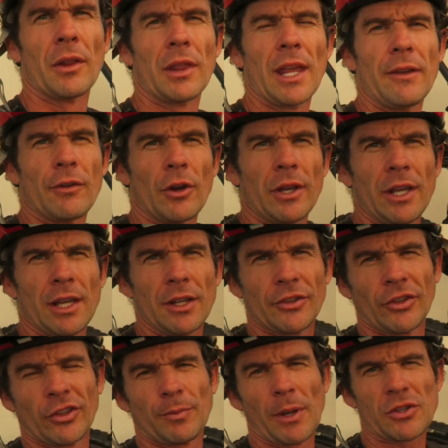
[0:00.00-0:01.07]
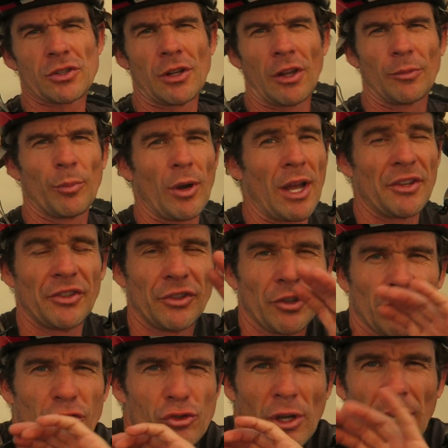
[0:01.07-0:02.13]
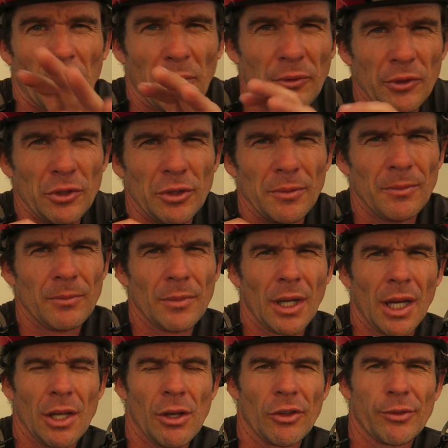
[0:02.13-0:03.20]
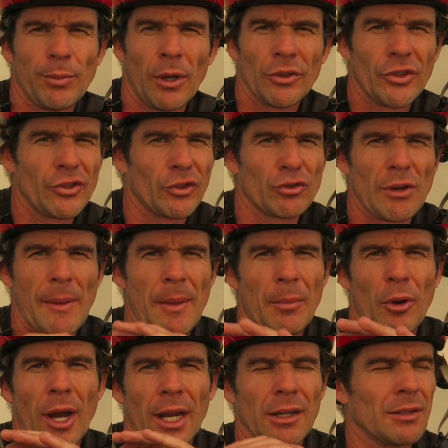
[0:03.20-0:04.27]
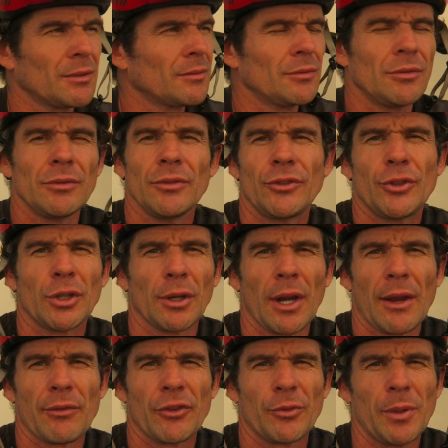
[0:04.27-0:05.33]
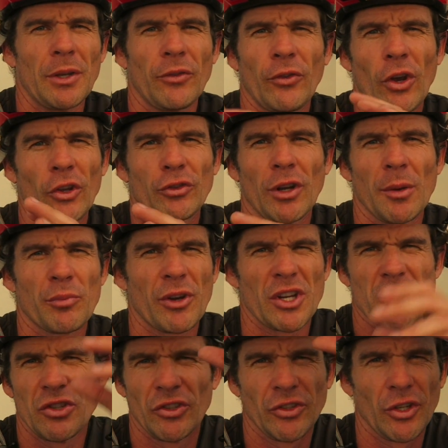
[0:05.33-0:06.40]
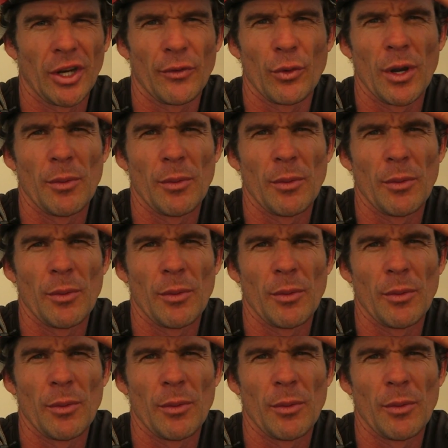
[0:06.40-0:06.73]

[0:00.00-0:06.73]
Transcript: the Levo here. It's a specialised bike. This is a straight up review, not sponsored. Just grabbed the bike, took her out for a spin. First ride impressions. It's not even